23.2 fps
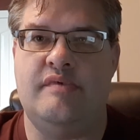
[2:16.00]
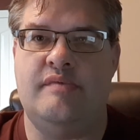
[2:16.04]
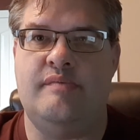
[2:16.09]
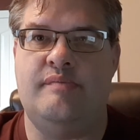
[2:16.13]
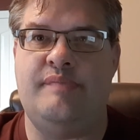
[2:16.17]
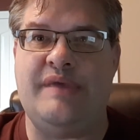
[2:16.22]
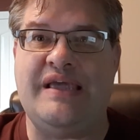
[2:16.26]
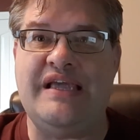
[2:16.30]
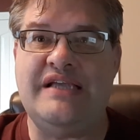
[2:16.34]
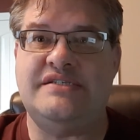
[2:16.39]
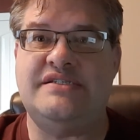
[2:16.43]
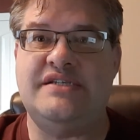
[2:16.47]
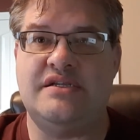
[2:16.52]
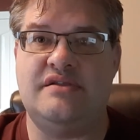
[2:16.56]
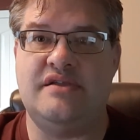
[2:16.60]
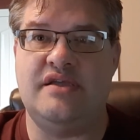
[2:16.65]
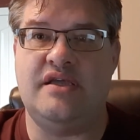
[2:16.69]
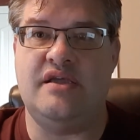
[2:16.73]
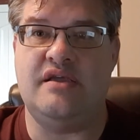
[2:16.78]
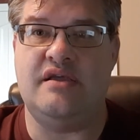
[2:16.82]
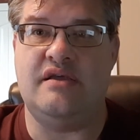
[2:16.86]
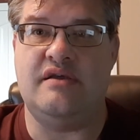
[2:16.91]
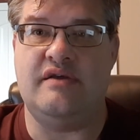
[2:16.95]

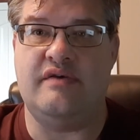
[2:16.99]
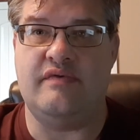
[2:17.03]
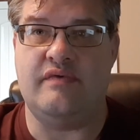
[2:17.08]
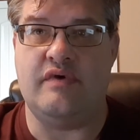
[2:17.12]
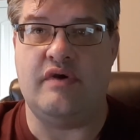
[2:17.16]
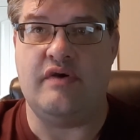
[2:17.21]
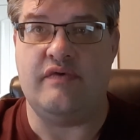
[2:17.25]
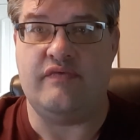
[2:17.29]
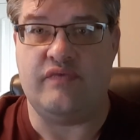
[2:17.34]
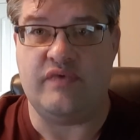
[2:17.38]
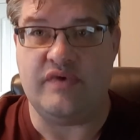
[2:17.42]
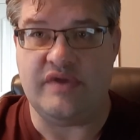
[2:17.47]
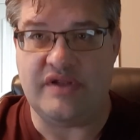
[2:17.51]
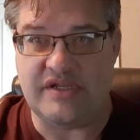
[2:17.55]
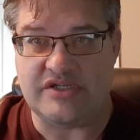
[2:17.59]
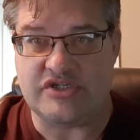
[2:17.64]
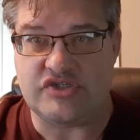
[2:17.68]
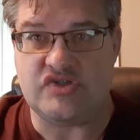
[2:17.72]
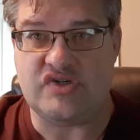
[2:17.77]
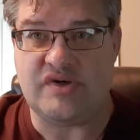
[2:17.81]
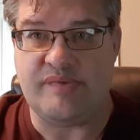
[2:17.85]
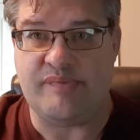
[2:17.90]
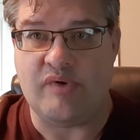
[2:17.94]
Basically, if we
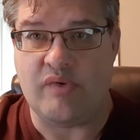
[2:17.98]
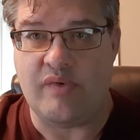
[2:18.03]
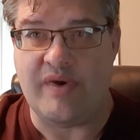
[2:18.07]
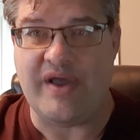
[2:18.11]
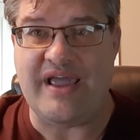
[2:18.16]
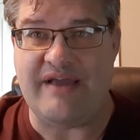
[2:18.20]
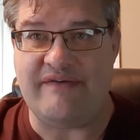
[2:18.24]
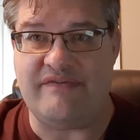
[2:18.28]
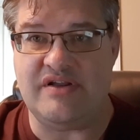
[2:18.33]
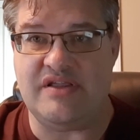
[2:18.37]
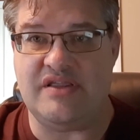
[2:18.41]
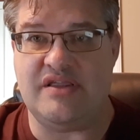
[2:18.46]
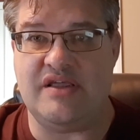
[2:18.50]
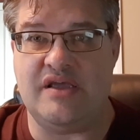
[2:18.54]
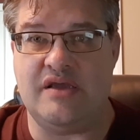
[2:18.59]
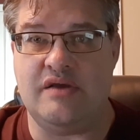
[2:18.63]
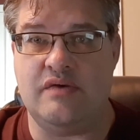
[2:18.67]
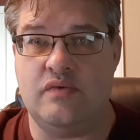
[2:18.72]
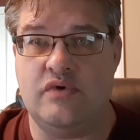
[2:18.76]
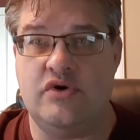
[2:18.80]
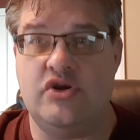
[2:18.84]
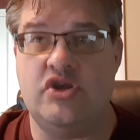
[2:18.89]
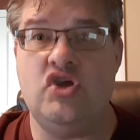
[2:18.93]
strip away everything,
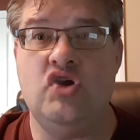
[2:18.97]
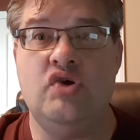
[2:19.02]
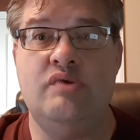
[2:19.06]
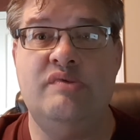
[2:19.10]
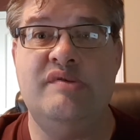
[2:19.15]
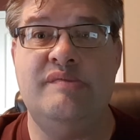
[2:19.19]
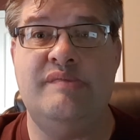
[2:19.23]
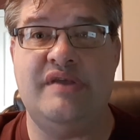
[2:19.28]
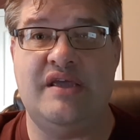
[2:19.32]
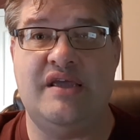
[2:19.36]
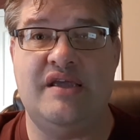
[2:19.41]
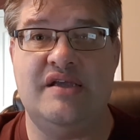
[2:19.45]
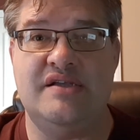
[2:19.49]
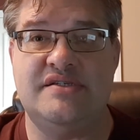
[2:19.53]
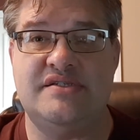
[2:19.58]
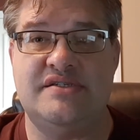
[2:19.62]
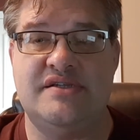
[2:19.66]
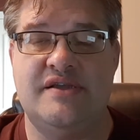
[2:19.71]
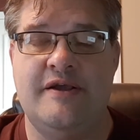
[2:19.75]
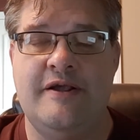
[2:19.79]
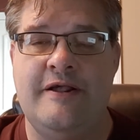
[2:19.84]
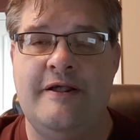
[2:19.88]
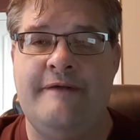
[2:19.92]
we're human
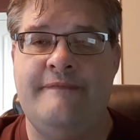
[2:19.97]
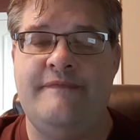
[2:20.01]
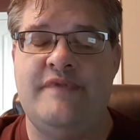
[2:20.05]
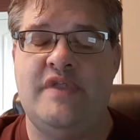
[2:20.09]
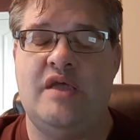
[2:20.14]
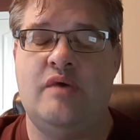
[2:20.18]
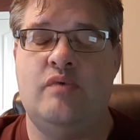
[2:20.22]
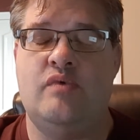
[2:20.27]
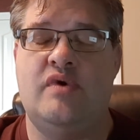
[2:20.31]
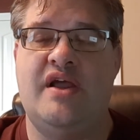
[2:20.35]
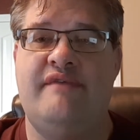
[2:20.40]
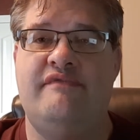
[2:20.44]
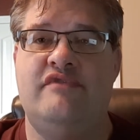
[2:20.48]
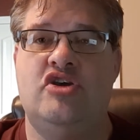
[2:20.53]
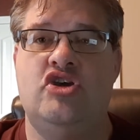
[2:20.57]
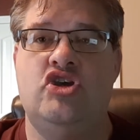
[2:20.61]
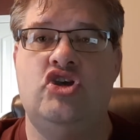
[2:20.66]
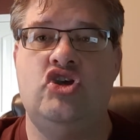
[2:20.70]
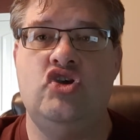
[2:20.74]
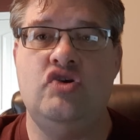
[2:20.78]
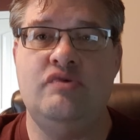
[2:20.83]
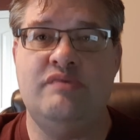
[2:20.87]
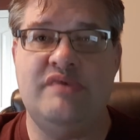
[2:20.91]
beings and we're having a
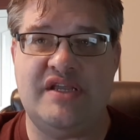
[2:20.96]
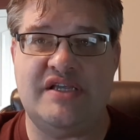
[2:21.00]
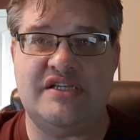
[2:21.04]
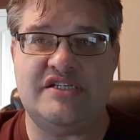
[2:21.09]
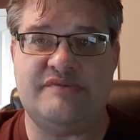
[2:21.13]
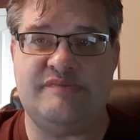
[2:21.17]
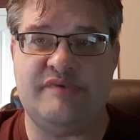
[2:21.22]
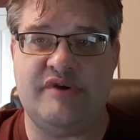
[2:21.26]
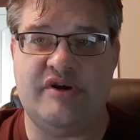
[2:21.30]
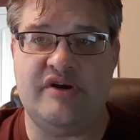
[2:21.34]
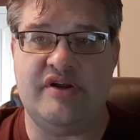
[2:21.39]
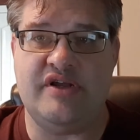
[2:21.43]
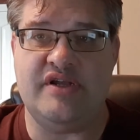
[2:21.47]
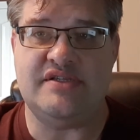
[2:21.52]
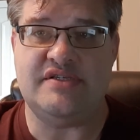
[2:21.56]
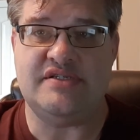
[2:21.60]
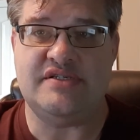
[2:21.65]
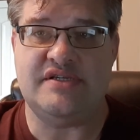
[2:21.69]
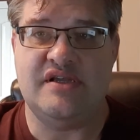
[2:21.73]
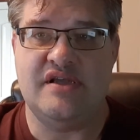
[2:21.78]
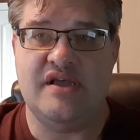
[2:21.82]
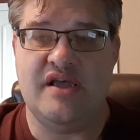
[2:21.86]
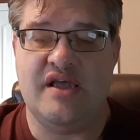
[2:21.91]
human
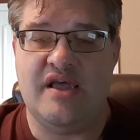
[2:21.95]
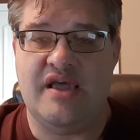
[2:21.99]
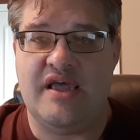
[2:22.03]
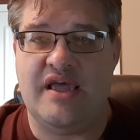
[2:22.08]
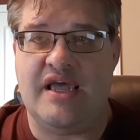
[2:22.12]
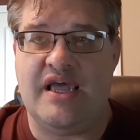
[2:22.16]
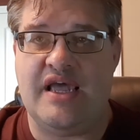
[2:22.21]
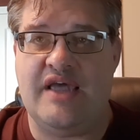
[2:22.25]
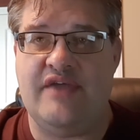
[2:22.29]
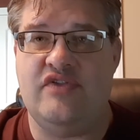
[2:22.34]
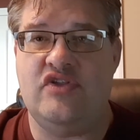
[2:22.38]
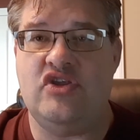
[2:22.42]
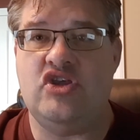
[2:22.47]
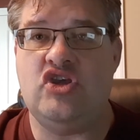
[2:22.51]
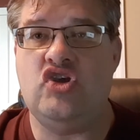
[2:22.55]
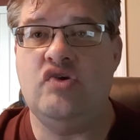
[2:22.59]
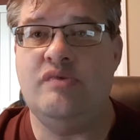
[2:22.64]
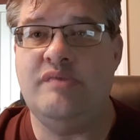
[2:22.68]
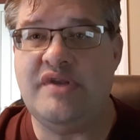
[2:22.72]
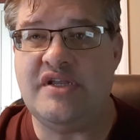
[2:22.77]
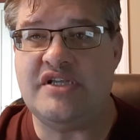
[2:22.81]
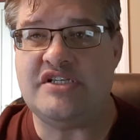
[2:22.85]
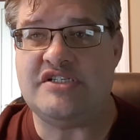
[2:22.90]
experience. And the
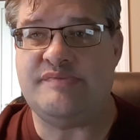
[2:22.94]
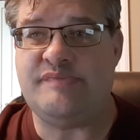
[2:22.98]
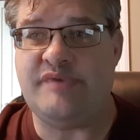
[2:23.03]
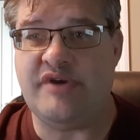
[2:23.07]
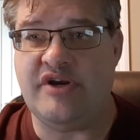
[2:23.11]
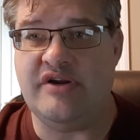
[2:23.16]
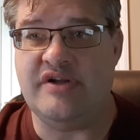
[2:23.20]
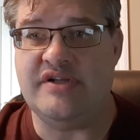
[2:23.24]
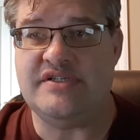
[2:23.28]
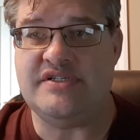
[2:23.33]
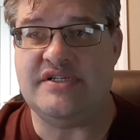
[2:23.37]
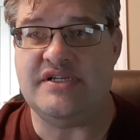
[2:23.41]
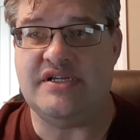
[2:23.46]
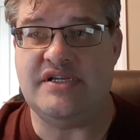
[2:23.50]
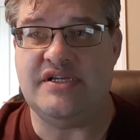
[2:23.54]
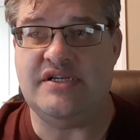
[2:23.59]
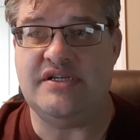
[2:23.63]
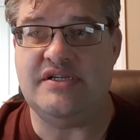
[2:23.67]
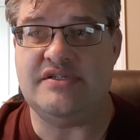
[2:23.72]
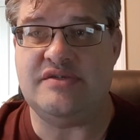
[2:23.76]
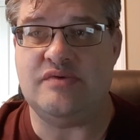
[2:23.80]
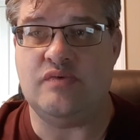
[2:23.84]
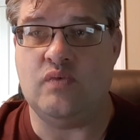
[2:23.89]
human experience
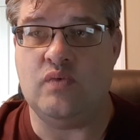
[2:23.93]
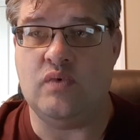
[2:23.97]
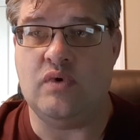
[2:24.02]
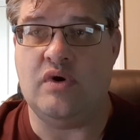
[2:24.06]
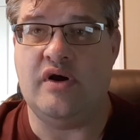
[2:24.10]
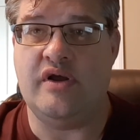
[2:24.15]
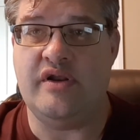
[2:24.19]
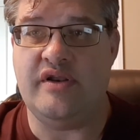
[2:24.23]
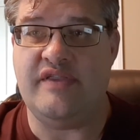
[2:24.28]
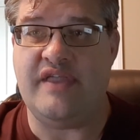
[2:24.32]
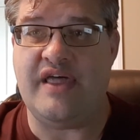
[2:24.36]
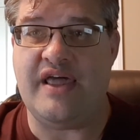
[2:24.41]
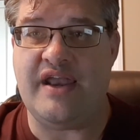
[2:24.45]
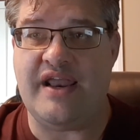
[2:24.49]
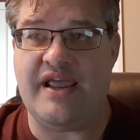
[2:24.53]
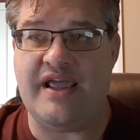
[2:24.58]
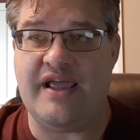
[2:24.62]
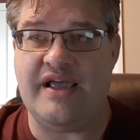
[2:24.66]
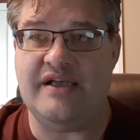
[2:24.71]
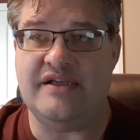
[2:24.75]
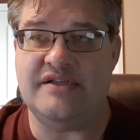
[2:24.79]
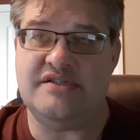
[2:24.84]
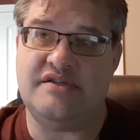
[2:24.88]
is one that
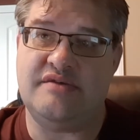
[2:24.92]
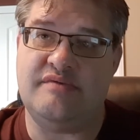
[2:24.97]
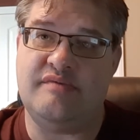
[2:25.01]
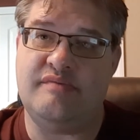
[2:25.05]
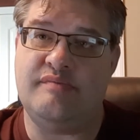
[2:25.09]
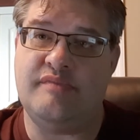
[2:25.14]
has